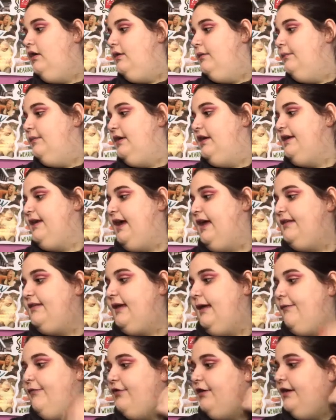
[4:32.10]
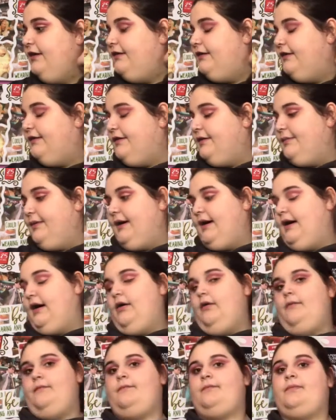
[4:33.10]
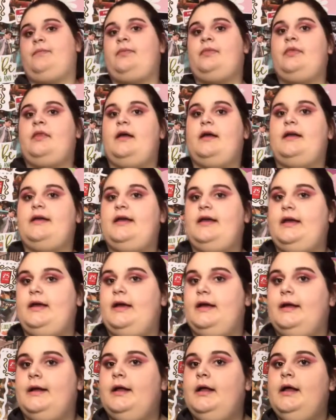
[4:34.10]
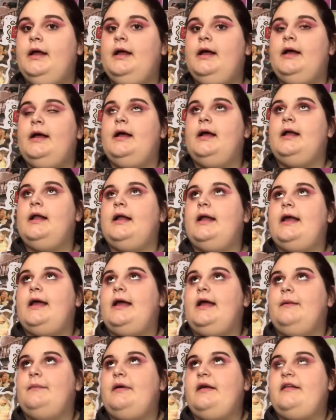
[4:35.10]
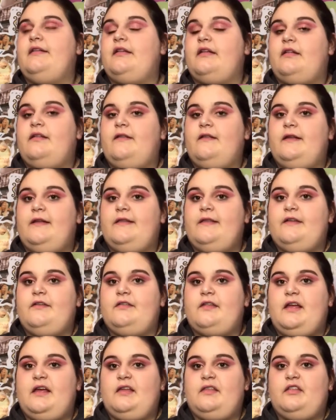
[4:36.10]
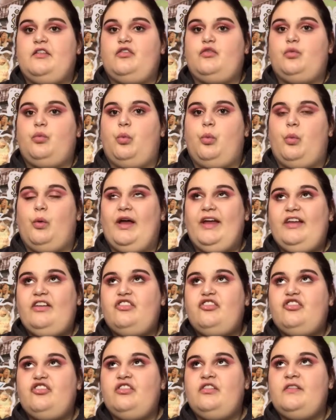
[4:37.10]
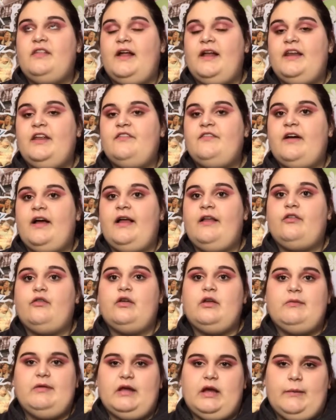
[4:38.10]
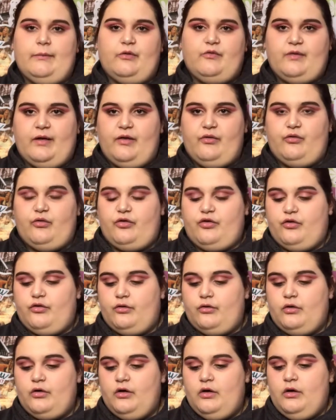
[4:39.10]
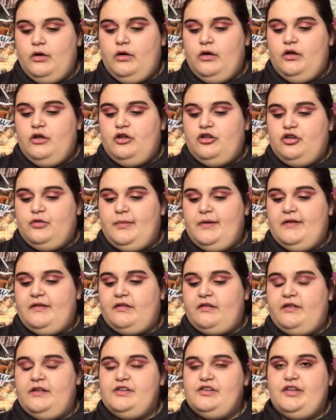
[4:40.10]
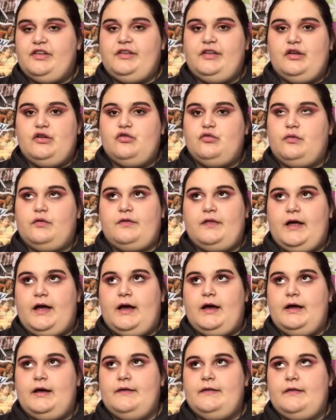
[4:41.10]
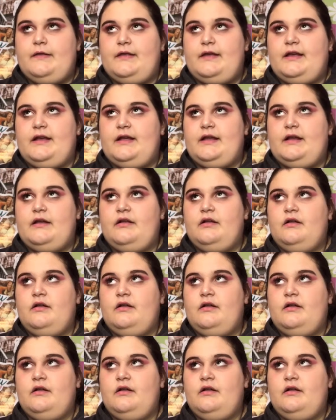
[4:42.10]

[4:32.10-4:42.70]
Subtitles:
But yeah, Slapface is about a kid, and basically there's like this witch that he finds, so he becomes friends with her. So basically it just deals with that, and then the kid